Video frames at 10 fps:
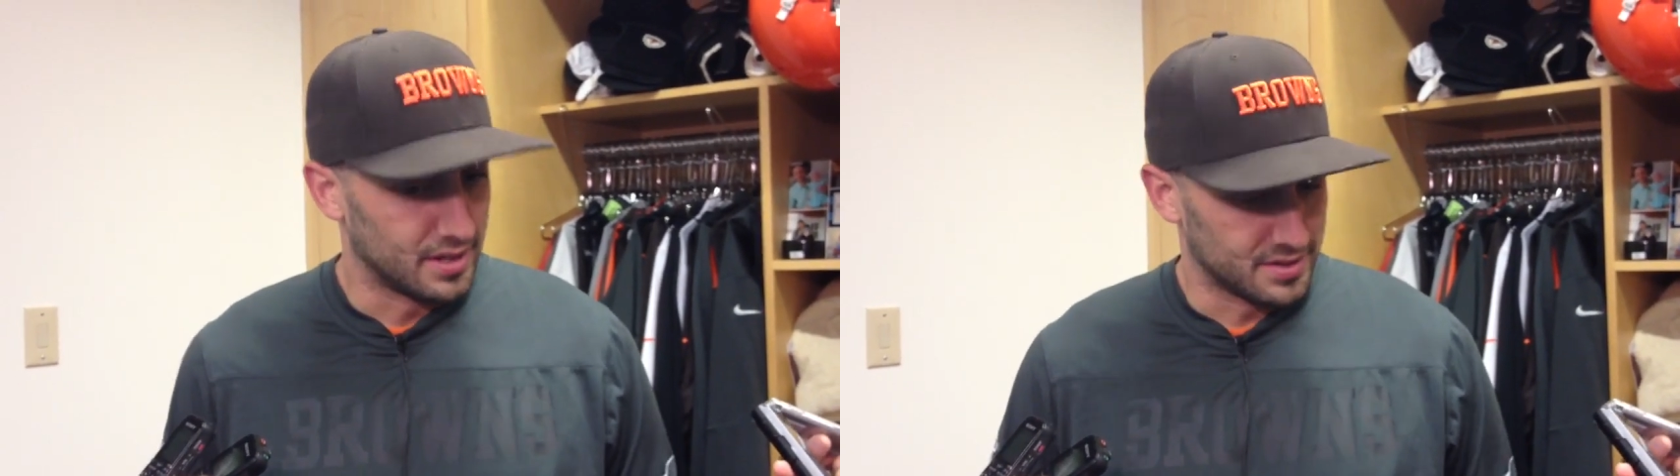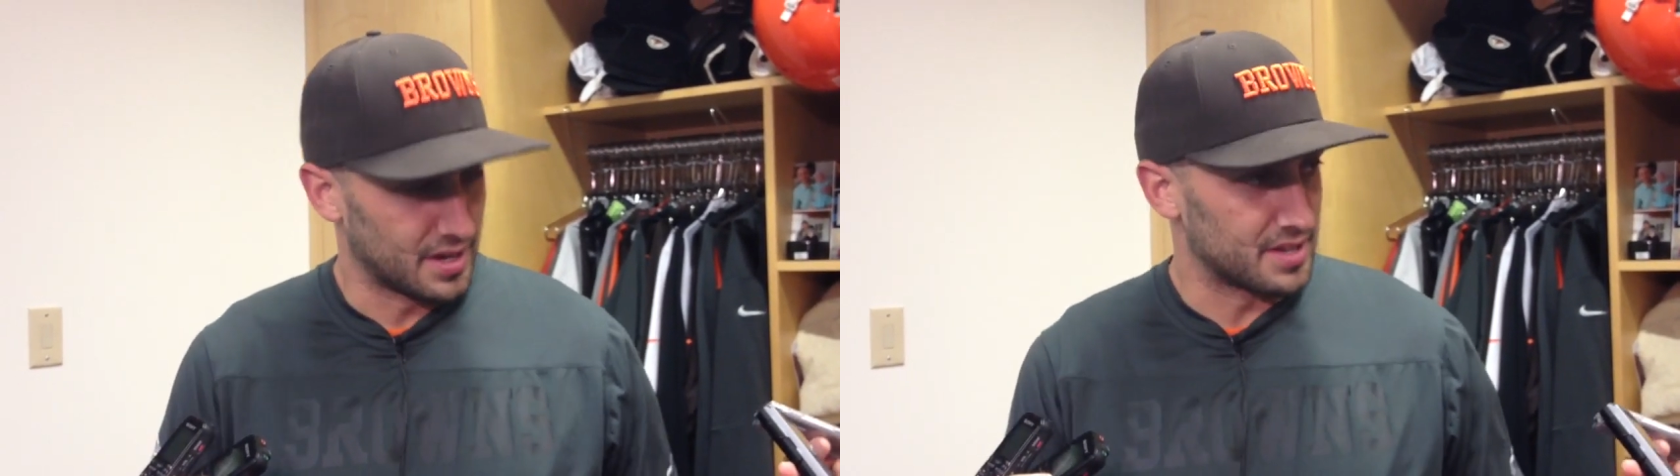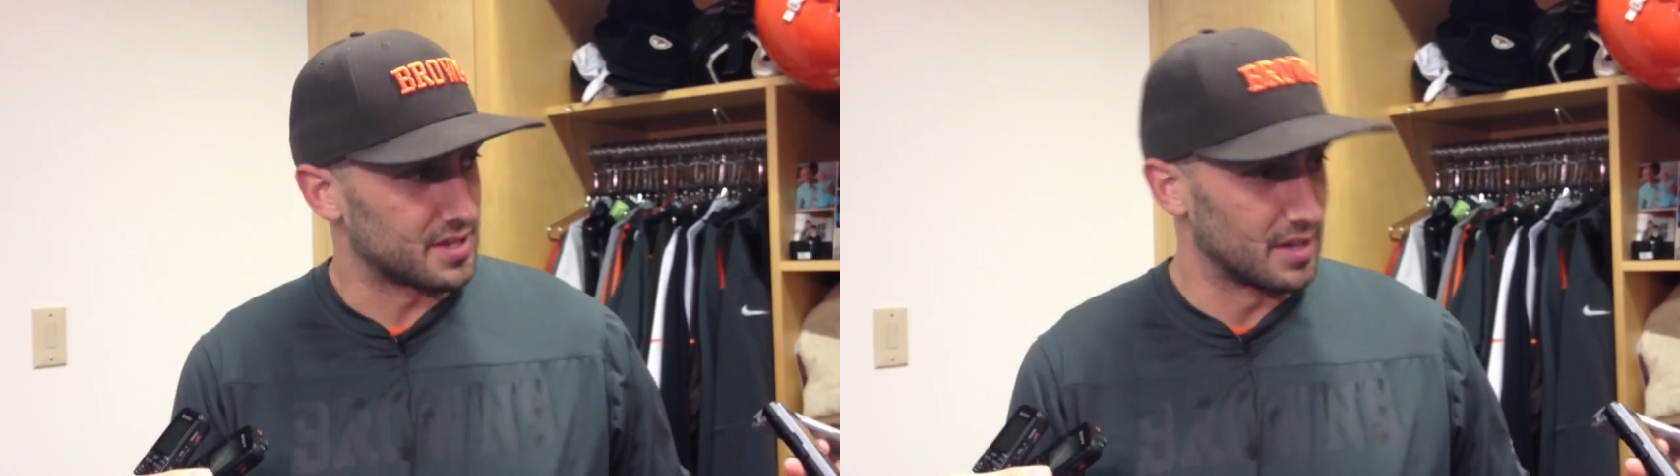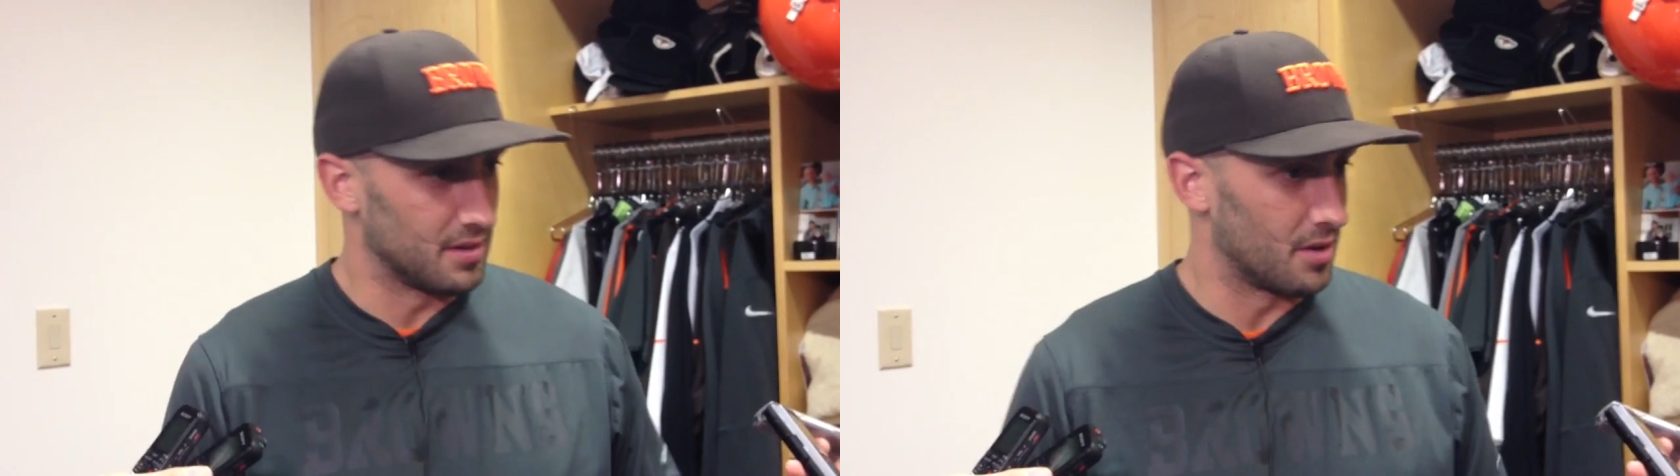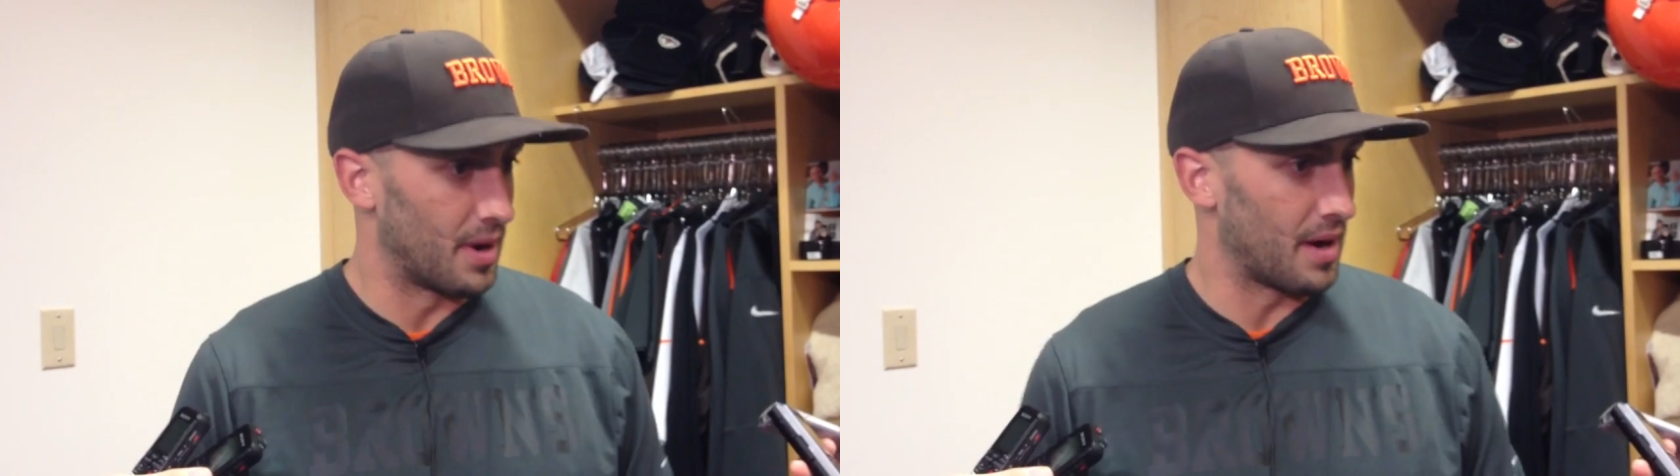As you guys see, you
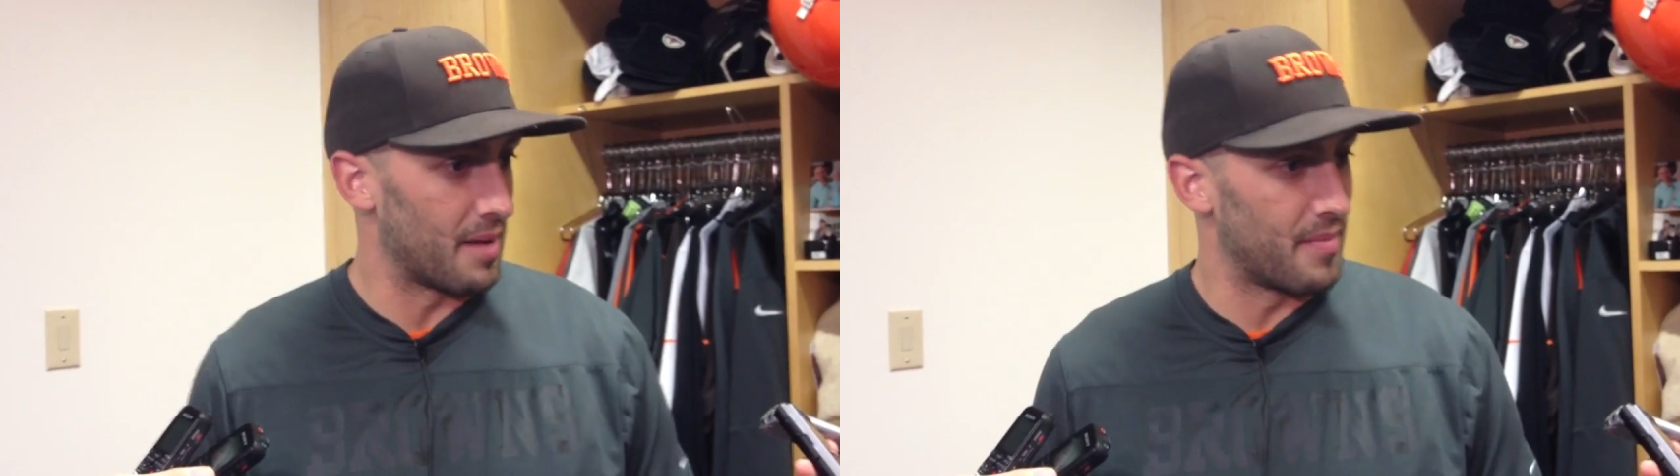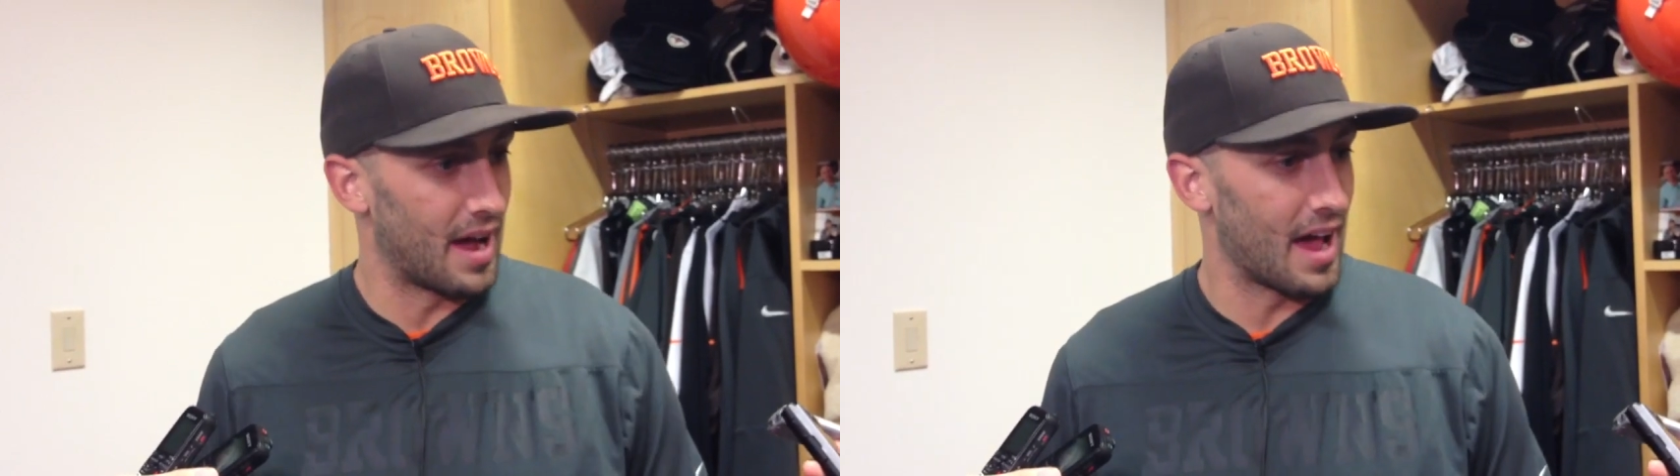know, I